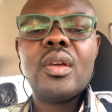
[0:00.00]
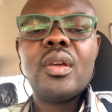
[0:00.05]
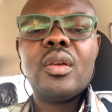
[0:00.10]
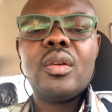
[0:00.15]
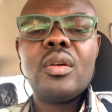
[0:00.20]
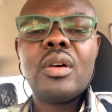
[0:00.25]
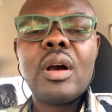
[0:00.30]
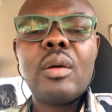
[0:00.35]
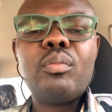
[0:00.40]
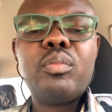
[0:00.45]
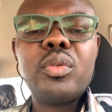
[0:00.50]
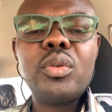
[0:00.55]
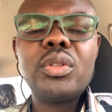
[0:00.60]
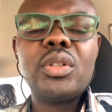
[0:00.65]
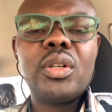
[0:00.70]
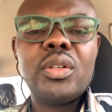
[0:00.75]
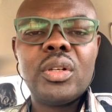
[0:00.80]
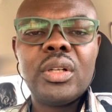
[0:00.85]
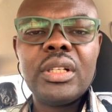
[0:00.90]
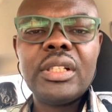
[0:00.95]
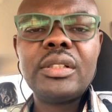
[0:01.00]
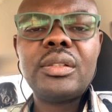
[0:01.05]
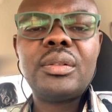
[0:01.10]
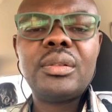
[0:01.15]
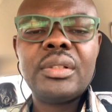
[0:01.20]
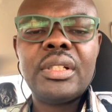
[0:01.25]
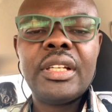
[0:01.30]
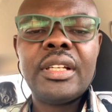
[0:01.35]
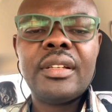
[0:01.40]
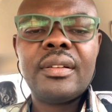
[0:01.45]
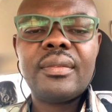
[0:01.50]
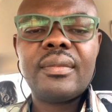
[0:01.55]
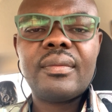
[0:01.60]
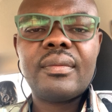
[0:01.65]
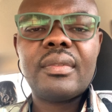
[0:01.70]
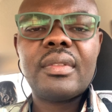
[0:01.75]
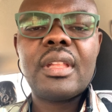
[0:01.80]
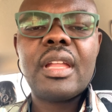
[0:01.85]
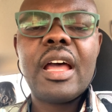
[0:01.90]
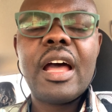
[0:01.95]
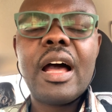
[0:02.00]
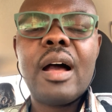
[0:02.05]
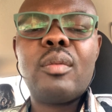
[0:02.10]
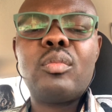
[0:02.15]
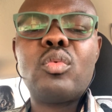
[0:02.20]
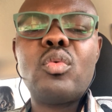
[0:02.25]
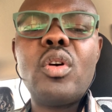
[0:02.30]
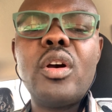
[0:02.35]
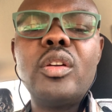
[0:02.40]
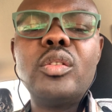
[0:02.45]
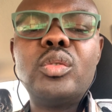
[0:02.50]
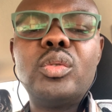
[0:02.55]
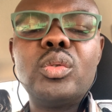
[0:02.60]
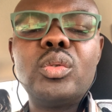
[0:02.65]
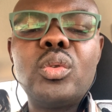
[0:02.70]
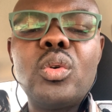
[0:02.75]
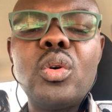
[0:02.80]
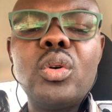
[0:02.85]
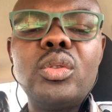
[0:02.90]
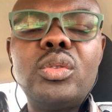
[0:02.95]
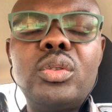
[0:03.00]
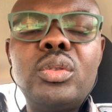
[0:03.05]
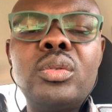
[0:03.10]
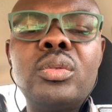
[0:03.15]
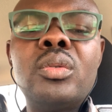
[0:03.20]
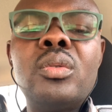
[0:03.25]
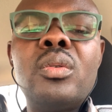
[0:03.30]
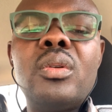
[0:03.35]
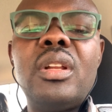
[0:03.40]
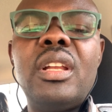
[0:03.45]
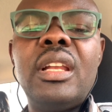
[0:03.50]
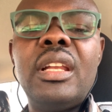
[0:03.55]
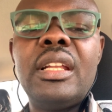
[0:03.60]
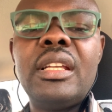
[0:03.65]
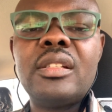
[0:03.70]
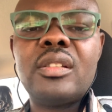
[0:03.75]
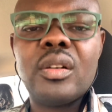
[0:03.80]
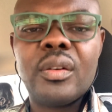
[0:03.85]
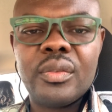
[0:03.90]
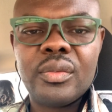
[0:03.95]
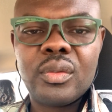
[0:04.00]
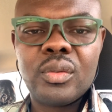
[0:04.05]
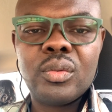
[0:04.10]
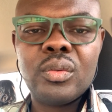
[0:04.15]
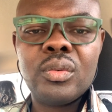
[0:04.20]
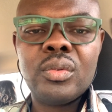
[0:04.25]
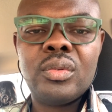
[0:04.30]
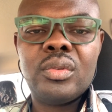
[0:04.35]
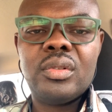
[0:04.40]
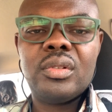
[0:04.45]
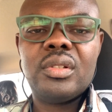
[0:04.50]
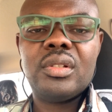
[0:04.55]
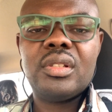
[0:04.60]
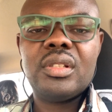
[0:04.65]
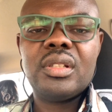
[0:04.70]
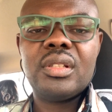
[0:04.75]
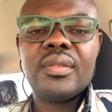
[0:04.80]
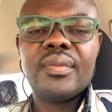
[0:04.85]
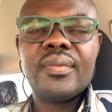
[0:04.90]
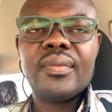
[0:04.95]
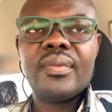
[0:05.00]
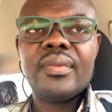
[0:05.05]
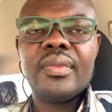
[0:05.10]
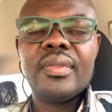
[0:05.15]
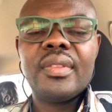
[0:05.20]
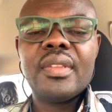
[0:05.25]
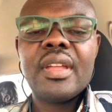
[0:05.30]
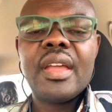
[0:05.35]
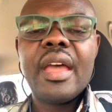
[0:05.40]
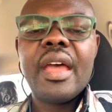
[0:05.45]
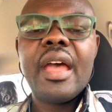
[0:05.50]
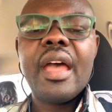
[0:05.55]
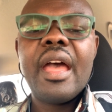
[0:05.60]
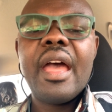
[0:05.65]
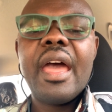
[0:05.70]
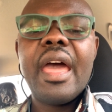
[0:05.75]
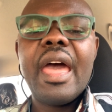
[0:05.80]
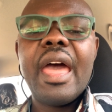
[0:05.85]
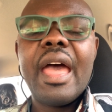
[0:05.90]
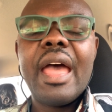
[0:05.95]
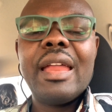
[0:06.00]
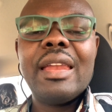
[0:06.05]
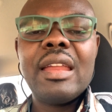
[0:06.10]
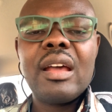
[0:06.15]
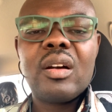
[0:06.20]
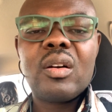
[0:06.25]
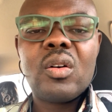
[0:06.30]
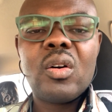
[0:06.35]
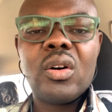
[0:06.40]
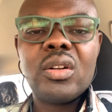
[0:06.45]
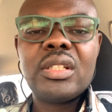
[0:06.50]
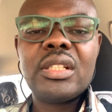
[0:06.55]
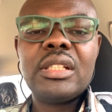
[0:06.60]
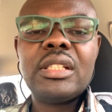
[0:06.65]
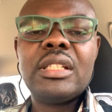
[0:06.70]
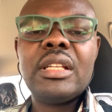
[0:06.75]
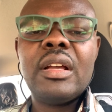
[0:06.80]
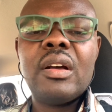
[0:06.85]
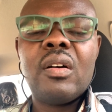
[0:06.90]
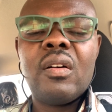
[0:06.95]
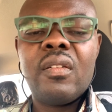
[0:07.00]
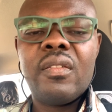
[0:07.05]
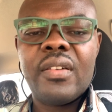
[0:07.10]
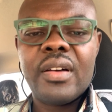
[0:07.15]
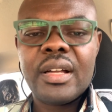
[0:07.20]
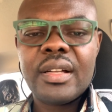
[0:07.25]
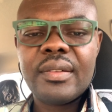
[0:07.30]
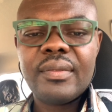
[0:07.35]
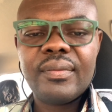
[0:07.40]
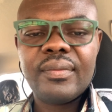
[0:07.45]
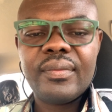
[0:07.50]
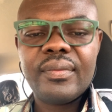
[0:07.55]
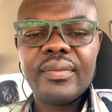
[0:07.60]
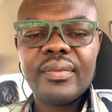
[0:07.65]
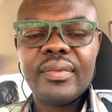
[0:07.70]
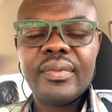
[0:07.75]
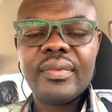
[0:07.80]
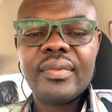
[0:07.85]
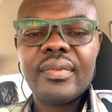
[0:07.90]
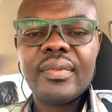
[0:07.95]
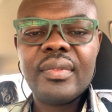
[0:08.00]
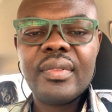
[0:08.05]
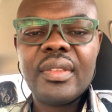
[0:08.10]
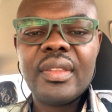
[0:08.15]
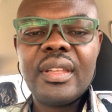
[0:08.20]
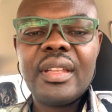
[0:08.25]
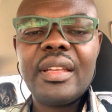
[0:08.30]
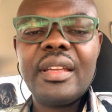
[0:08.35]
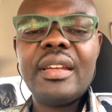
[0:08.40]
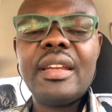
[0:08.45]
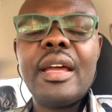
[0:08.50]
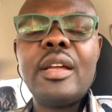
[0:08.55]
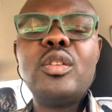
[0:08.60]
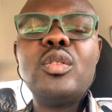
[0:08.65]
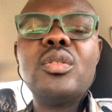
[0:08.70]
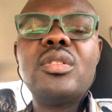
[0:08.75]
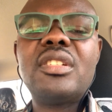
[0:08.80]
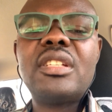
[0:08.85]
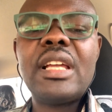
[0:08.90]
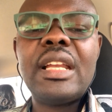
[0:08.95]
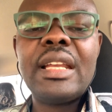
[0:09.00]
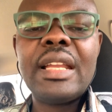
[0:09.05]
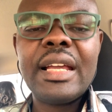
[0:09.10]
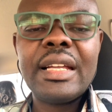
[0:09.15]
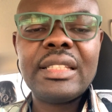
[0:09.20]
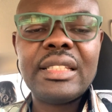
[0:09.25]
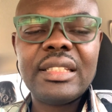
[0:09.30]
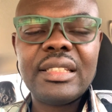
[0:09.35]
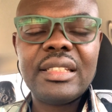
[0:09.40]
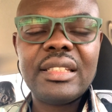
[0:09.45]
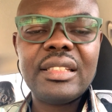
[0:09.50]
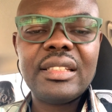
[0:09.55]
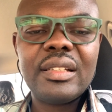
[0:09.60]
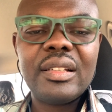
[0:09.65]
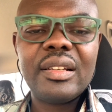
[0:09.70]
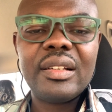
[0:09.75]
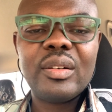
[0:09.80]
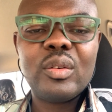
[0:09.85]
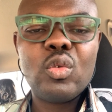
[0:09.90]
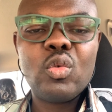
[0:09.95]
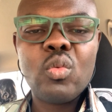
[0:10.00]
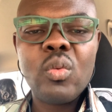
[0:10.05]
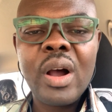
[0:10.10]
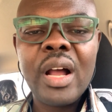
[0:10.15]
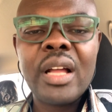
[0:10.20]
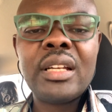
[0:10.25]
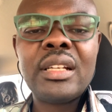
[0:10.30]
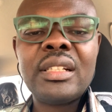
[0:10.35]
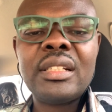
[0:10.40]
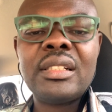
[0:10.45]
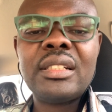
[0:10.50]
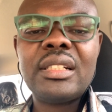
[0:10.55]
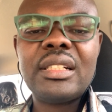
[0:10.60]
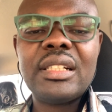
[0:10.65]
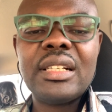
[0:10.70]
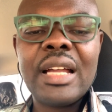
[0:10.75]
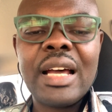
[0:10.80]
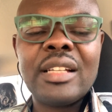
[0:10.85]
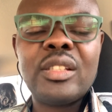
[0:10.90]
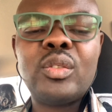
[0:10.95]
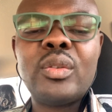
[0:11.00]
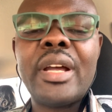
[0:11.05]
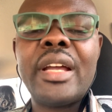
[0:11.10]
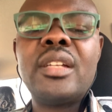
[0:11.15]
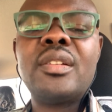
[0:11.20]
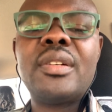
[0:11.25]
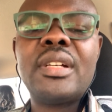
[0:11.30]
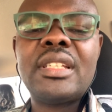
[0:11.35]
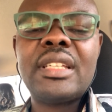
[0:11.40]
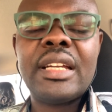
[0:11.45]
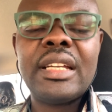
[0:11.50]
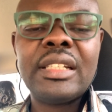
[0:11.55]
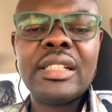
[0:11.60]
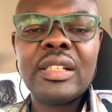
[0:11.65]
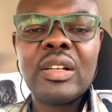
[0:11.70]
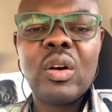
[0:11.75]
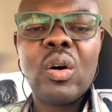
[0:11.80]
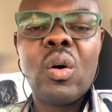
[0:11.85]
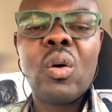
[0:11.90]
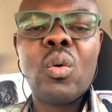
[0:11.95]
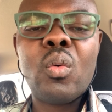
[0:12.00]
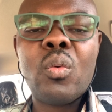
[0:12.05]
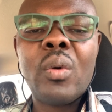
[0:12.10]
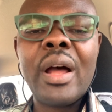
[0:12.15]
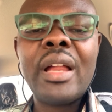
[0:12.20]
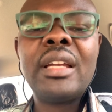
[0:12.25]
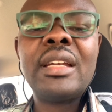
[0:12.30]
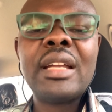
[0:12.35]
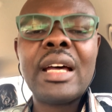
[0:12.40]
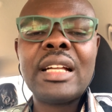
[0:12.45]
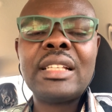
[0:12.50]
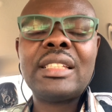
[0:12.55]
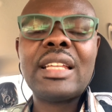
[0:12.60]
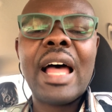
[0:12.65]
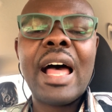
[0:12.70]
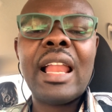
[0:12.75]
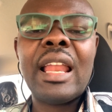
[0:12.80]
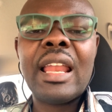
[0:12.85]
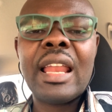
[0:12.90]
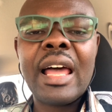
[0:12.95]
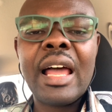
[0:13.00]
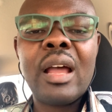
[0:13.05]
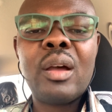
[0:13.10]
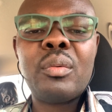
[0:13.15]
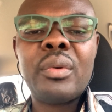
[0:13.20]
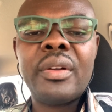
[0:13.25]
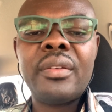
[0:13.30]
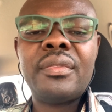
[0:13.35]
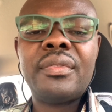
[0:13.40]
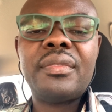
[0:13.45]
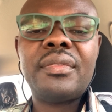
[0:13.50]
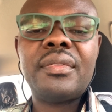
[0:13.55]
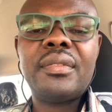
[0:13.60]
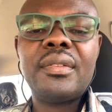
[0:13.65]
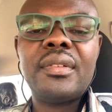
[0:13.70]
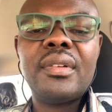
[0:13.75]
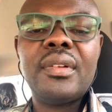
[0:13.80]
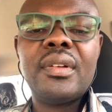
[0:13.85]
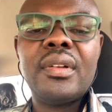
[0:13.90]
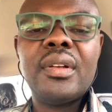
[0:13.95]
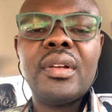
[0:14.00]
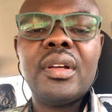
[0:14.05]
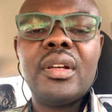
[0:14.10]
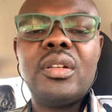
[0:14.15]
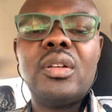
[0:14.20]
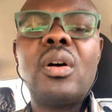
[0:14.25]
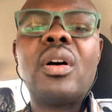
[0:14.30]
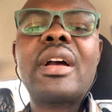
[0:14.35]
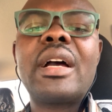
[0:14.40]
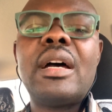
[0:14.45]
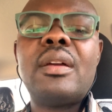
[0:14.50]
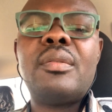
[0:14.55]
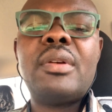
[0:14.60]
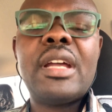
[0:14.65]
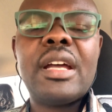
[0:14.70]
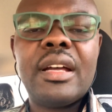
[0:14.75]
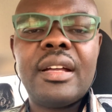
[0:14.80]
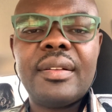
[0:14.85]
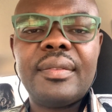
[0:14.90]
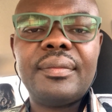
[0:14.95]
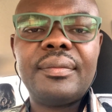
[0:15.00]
You can put on your list today. I'm going to go through list of schools and the courses they offer. Then you select one that you are interested in or one that align with your career